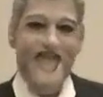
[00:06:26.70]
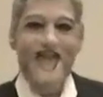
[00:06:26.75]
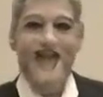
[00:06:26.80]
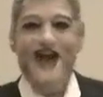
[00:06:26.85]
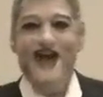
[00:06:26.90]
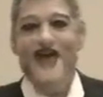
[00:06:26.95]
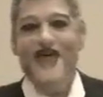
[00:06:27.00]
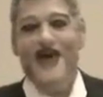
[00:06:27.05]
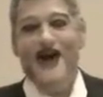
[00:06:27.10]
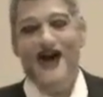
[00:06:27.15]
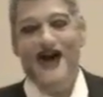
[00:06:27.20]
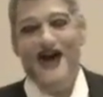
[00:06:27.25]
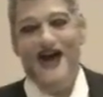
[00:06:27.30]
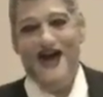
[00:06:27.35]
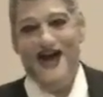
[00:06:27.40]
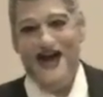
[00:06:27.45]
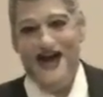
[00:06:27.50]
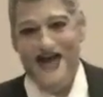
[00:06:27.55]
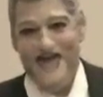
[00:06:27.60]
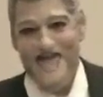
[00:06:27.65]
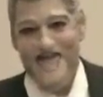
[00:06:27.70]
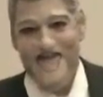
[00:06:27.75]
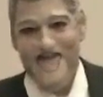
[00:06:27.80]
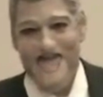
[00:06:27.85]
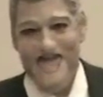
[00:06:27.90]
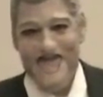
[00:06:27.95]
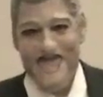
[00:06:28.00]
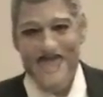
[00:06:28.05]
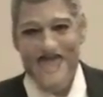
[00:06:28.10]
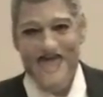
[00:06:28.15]
Now I
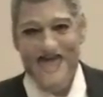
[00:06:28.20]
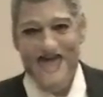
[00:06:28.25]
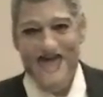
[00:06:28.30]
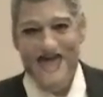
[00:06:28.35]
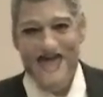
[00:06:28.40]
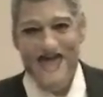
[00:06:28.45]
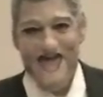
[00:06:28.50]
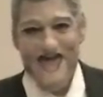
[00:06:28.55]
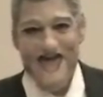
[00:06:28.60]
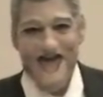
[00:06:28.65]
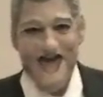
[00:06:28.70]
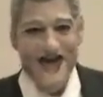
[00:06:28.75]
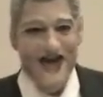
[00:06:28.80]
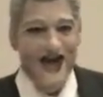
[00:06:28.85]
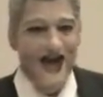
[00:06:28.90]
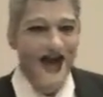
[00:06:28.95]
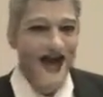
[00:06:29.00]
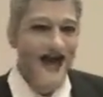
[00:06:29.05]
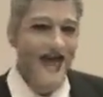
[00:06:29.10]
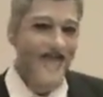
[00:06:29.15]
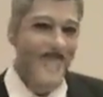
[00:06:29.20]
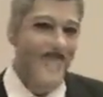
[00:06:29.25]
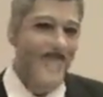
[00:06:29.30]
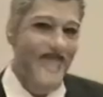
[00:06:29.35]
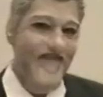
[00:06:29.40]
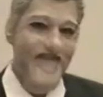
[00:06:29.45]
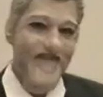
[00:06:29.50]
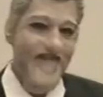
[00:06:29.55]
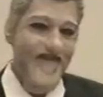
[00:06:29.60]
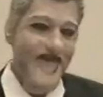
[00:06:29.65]
ask you, has
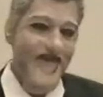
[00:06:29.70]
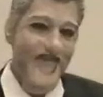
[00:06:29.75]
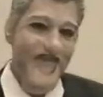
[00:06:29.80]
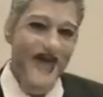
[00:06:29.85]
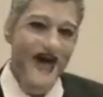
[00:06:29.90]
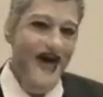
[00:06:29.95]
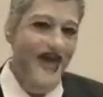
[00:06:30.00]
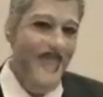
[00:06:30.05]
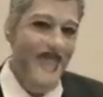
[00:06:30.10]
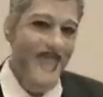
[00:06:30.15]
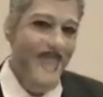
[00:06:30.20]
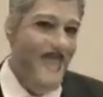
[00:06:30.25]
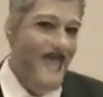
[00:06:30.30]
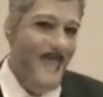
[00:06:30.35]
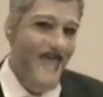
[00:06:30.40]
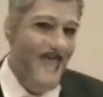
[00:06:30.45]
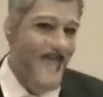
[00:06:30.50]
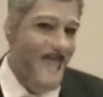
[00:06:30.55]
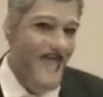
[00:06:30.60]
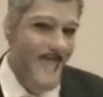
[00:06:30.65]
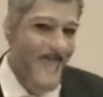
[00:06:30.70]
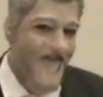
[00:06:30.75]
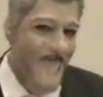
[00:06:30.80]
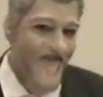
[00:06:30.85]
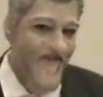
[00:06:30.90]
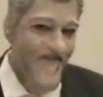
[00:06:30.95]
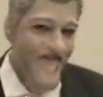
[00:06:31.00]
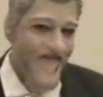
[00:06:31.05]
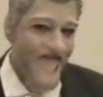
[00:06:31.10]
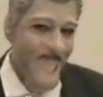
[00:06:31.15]
Mr. Obama been
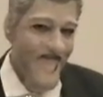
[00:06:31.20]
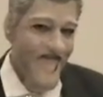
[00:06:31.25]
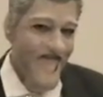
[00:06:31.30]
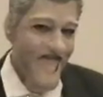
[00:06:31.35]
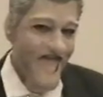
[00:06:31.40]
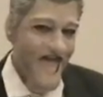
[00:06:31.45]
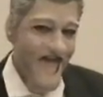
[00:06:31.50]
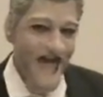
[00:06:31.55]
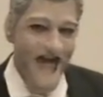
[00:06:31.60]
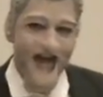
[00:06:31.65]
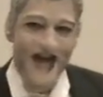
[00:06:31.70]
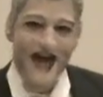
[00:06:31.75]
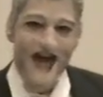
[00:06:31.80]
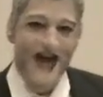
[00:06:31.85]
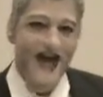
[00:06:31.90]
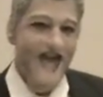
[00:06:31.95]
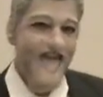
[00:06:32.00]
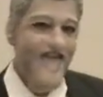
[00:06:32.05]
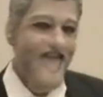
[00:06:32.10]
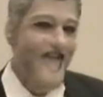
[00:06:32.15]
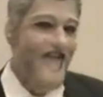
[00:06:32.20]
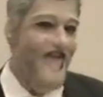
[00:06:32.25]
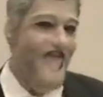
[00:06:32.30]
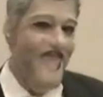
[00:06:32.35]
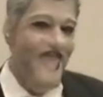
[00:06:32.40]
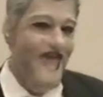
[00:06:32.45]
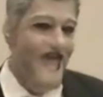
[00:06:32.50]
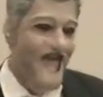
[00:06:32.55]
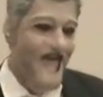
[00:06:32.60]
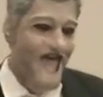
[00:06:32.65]
lynched? Has
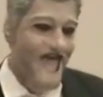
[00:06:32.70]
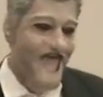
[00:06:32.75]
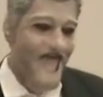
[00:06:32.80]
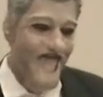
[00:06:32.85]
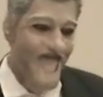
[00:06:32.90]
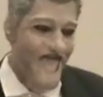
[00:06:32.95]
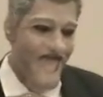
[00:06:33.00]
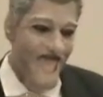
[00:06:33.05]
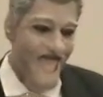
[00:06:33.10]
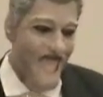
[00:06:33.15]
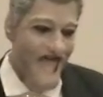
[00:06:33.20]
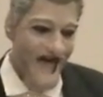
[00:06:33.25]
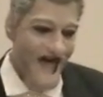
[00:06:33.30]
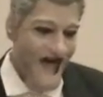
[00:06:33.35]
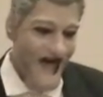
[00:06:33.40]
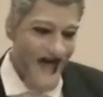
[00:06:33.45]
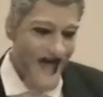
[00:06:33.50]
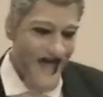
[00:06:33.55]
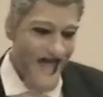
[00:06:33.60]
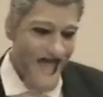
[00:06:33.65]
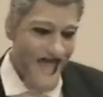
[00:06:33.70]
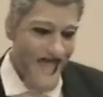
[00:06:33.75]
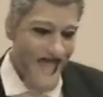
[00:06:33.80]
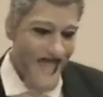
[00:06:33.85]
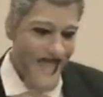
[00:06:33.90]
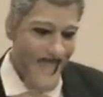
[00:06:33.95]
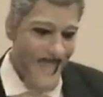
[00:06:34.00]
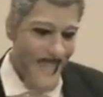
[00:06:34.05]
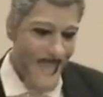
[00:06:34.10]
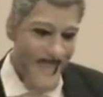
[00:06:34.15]
he been crucified?
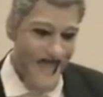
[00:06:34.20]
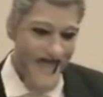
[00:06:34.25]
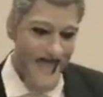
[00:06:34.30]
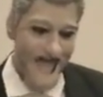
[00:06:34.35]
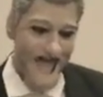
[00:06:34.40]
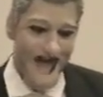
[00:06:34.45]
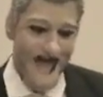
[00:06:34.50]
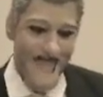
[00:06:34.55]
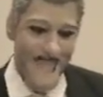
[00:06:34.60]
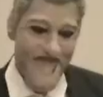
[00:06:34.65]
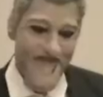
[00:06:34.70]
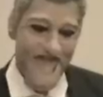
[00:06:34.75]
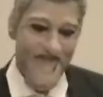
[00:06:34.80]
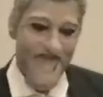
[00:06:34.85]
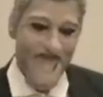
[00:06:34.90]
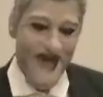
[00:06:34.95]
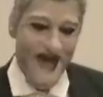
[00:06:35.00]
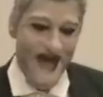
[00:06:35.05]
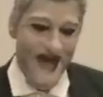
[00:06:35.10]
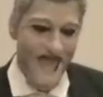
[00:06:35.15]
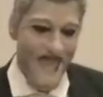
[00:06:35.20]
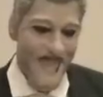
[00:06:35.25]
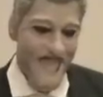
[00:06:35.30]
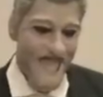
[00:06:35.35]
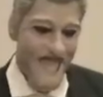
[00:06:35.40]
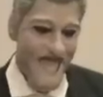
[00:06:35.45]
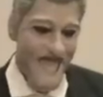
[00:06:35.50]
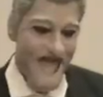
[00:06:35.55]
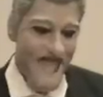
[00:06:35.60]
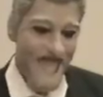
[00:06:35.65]
As Mr.
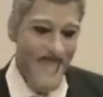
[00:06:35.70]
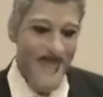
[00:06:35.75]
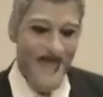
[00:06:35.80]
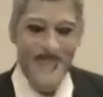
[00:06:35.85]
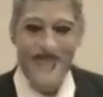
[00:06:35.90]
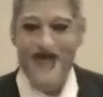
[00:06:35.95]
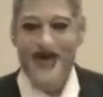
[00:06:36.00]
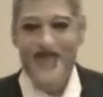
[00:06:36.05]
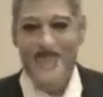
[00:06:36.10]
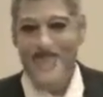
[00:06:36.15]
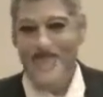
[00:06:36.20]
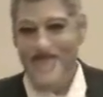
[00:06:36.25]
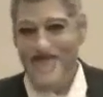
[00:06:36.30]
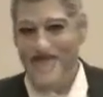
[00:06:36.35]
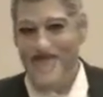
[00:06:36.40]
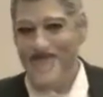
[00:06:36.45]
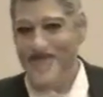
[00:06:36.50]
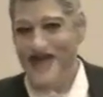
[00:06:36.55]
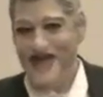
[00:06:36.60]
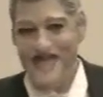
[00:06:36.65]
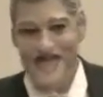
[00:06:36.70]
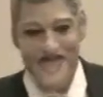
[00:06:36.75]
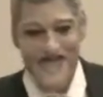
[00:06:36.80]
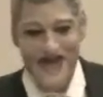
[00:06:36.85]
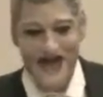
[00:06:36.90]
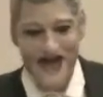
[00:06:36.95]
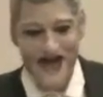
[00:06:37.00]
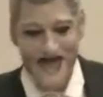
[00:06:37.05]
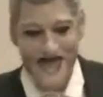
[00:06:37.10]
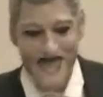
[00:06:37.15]
Abrams sums up almost as well
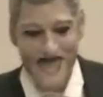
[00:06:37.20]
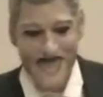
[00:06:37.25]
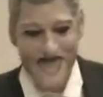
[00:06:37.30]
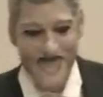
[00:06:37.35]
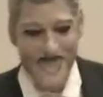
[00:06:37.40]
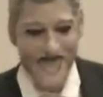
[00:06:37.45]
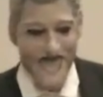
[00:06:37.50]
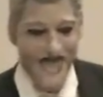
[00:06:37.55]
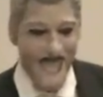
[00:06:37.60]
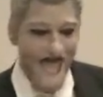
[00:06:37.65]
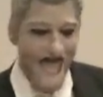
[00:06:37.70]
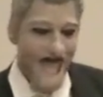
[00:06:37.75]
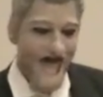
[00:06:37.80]
as I could,